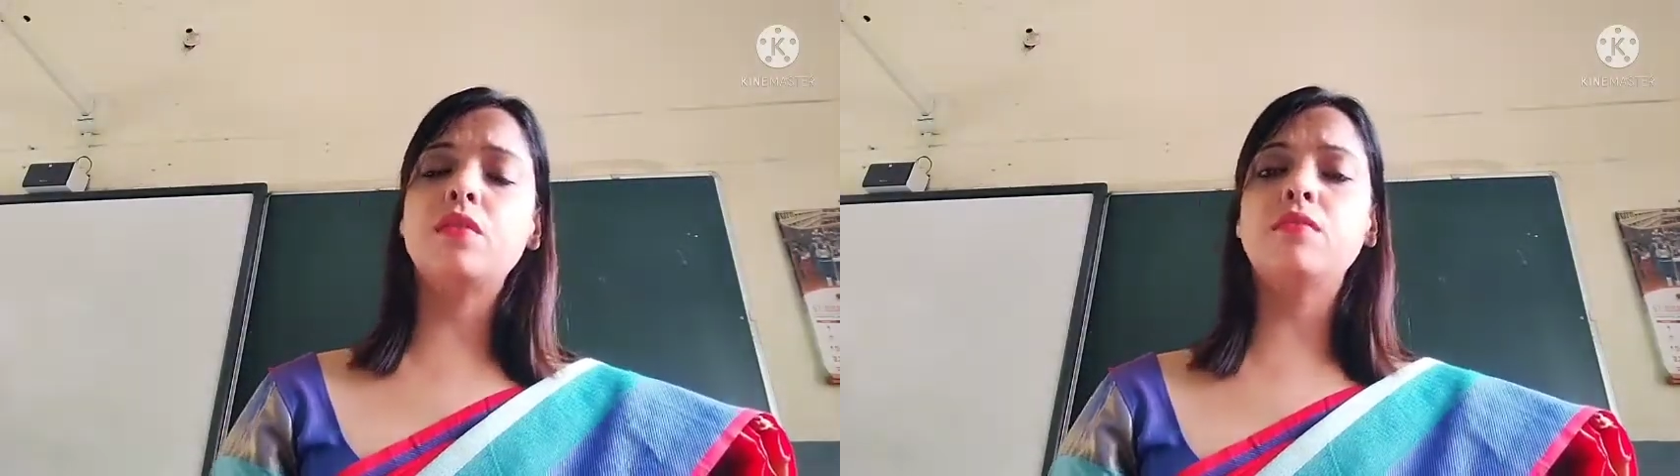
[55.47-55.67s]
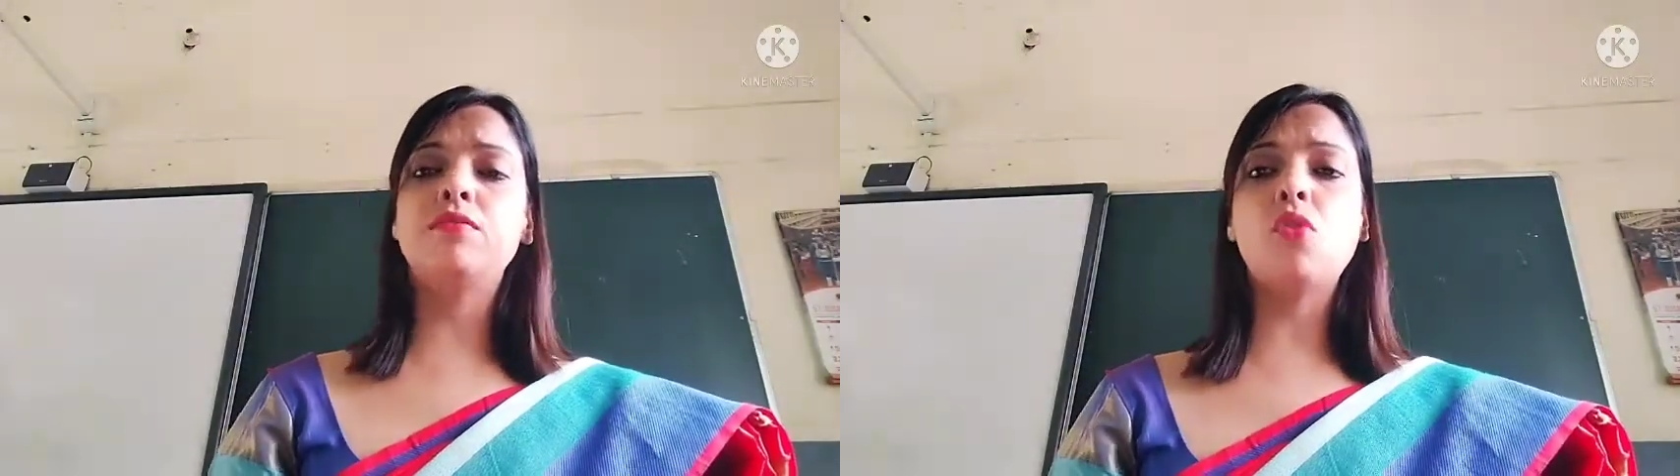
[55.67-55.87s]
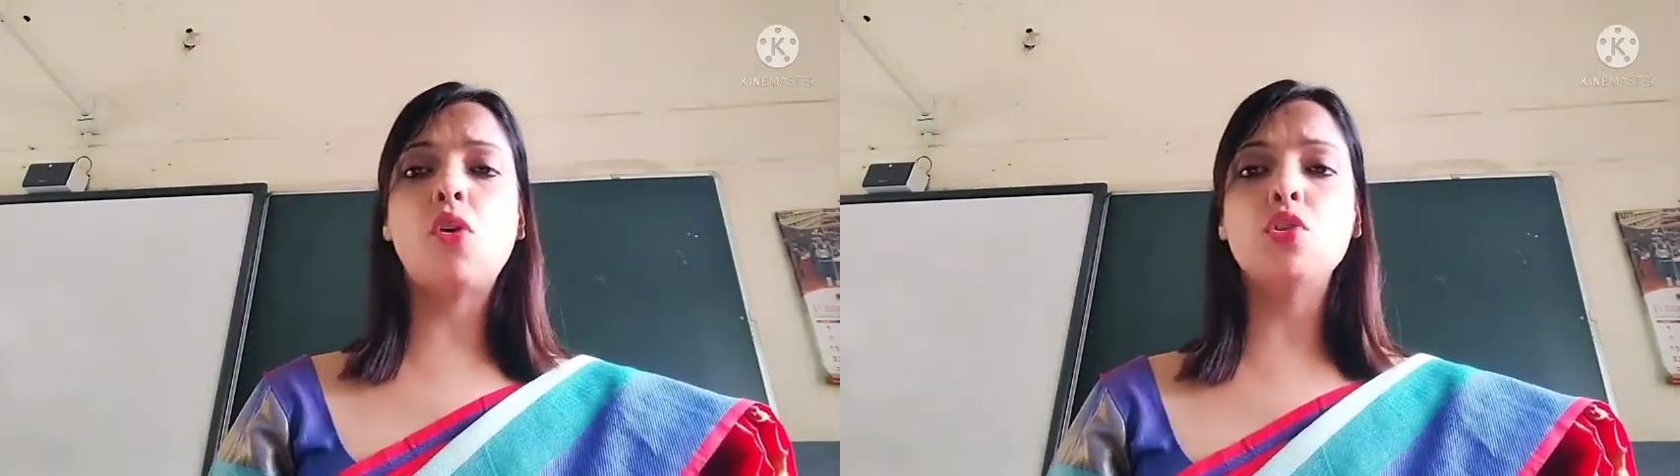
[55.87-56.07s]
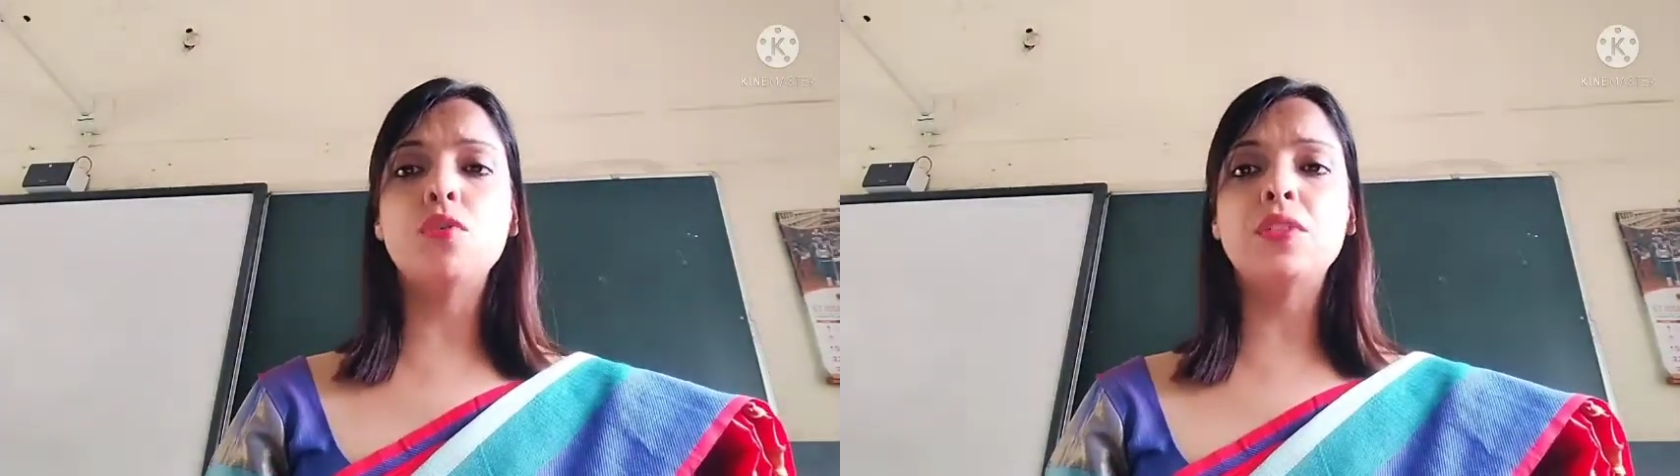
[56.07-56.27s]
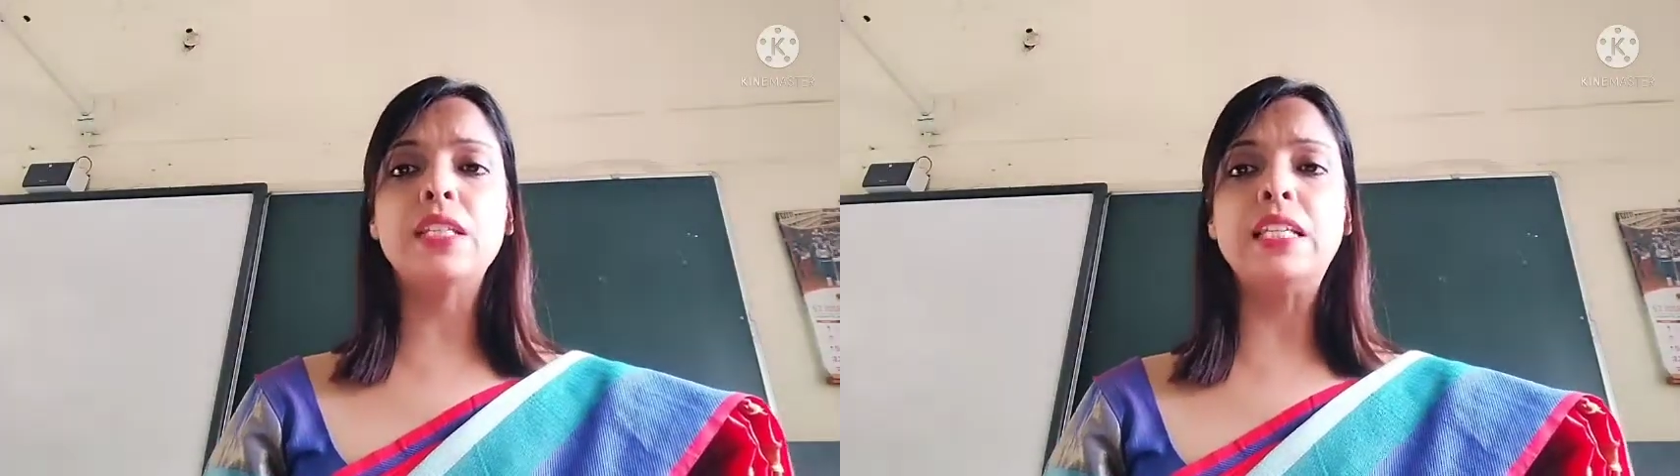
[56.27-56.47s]
fond of
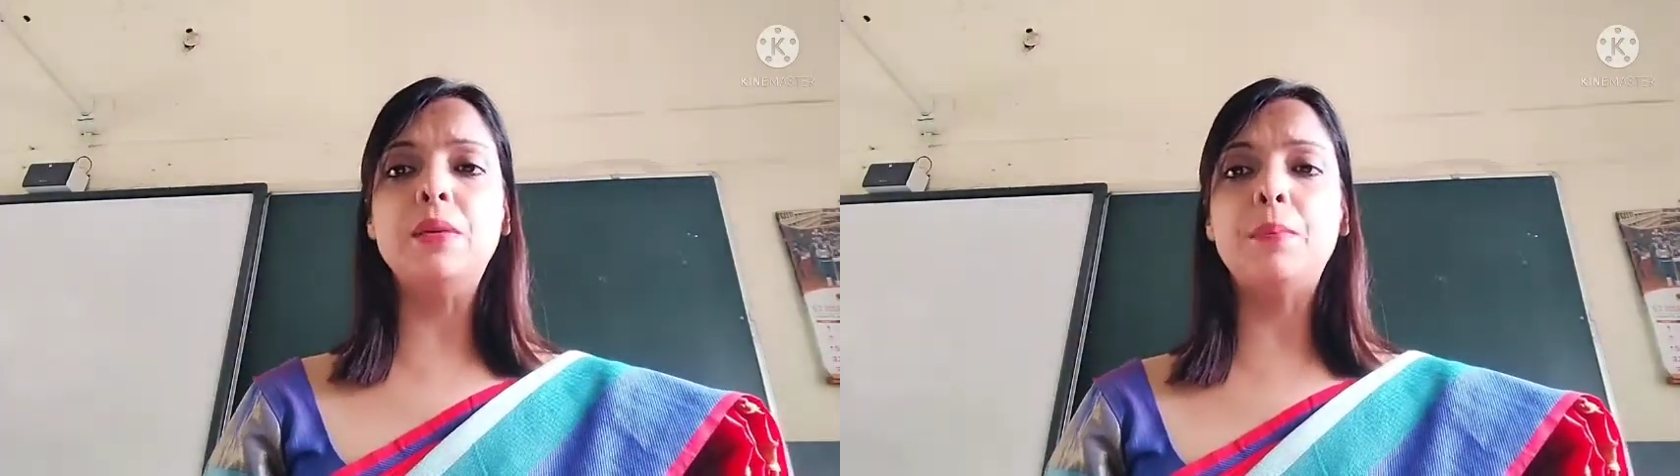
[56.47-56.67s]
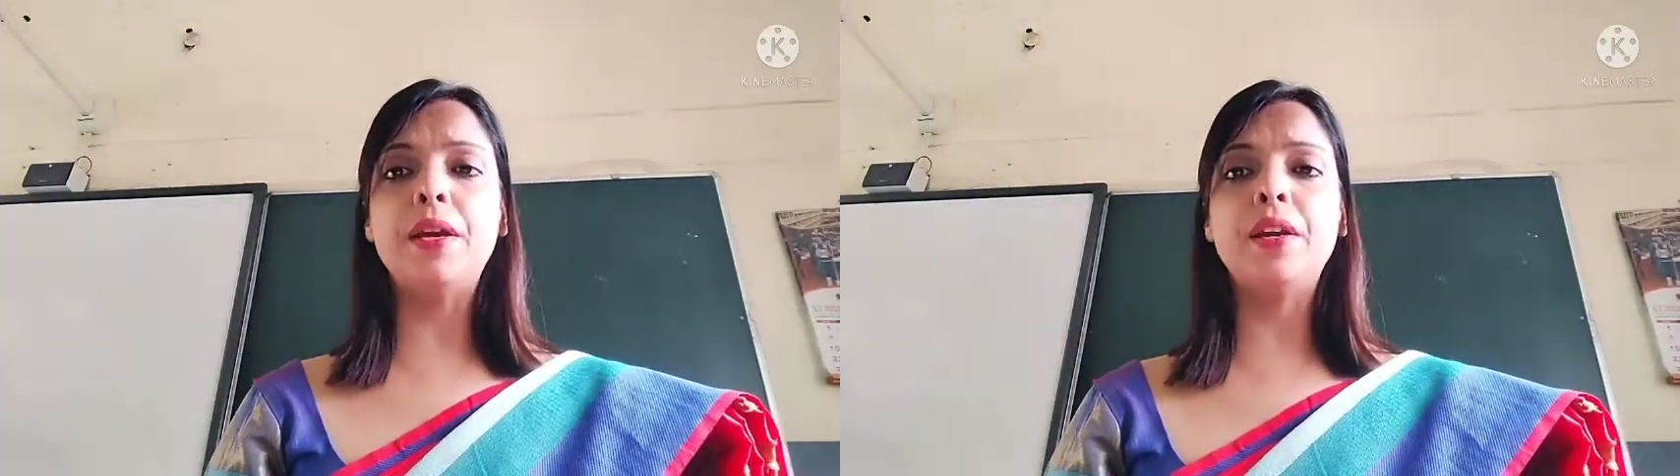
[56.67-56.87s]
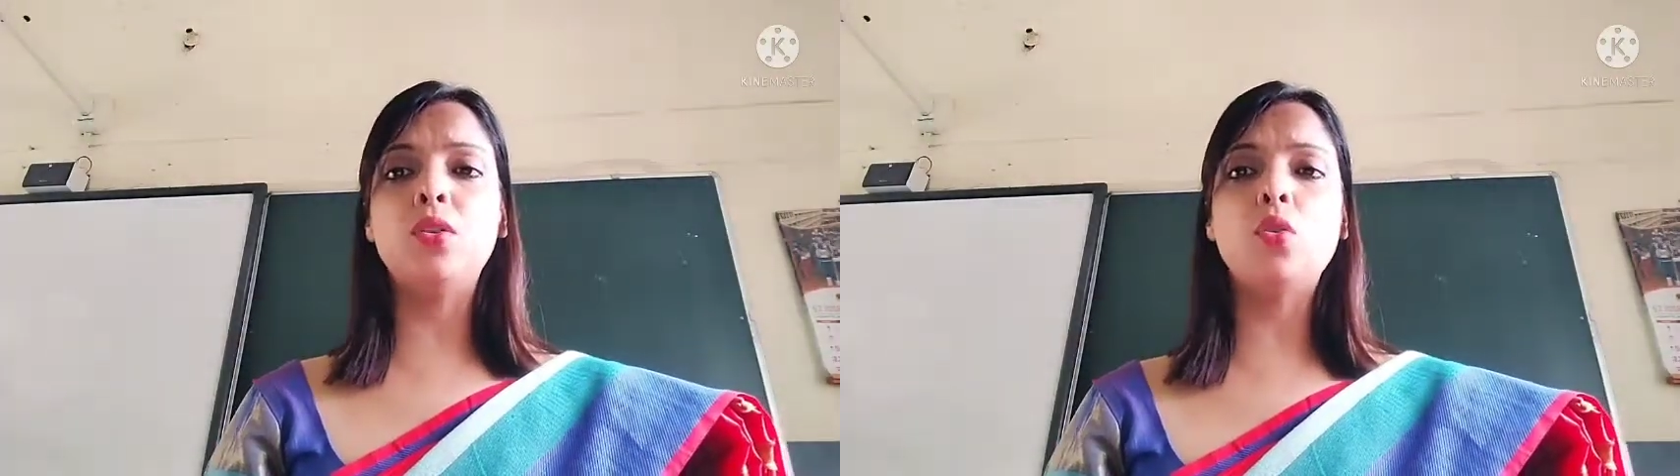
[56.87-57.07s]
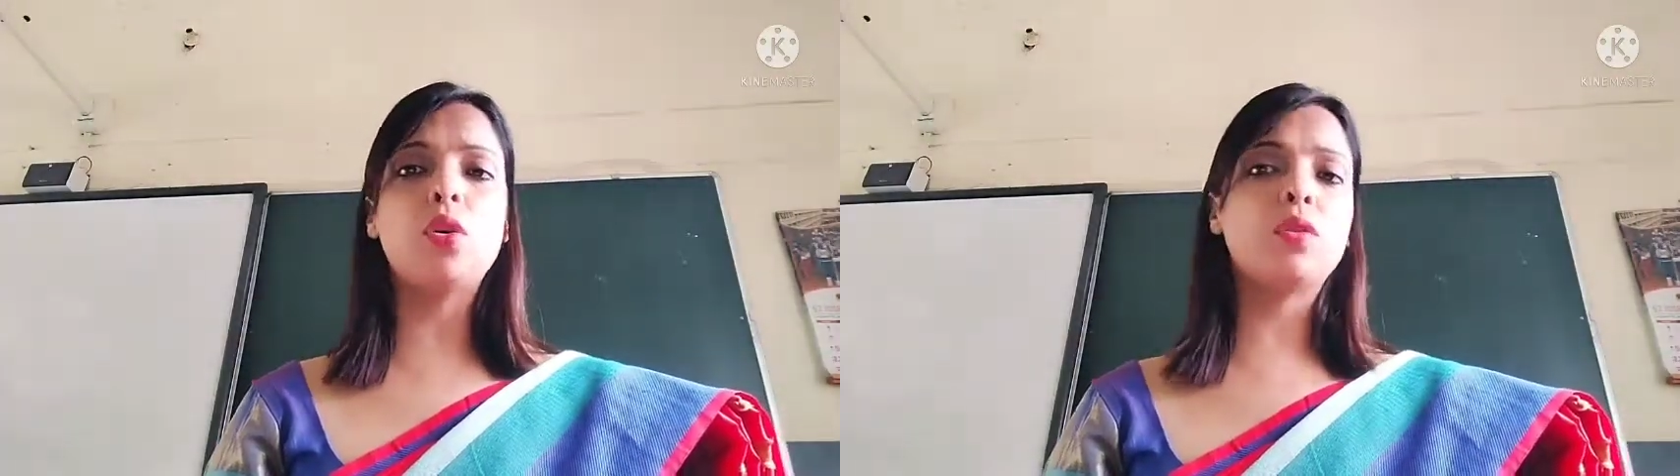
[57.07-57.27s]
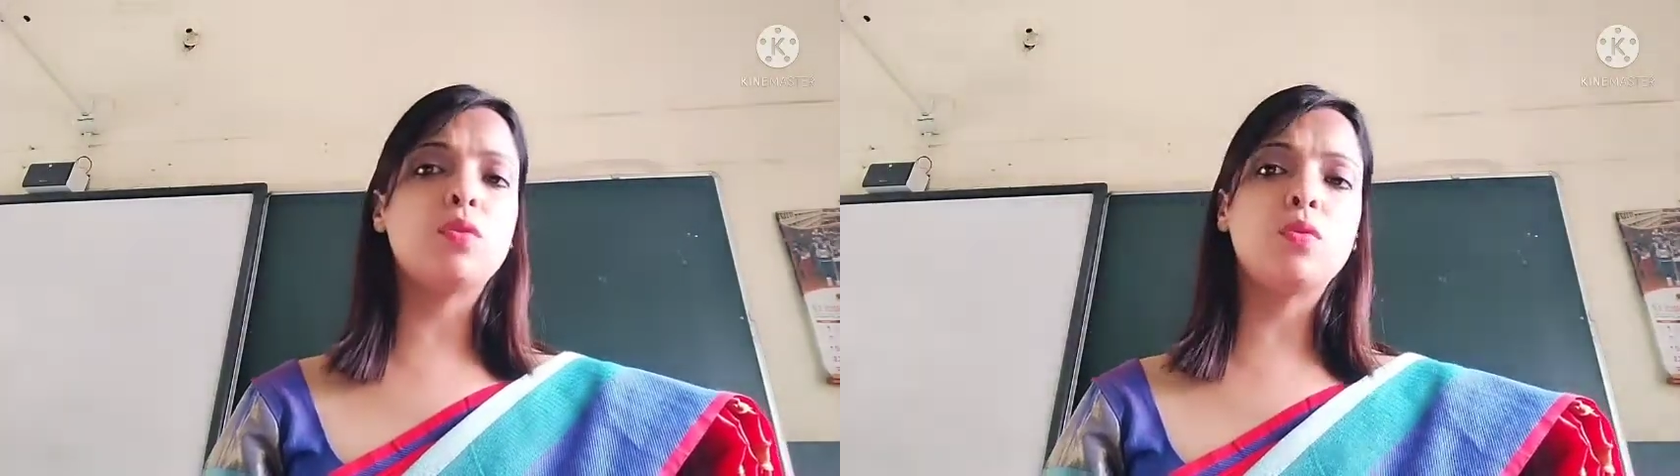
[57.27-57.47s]
sleeping, not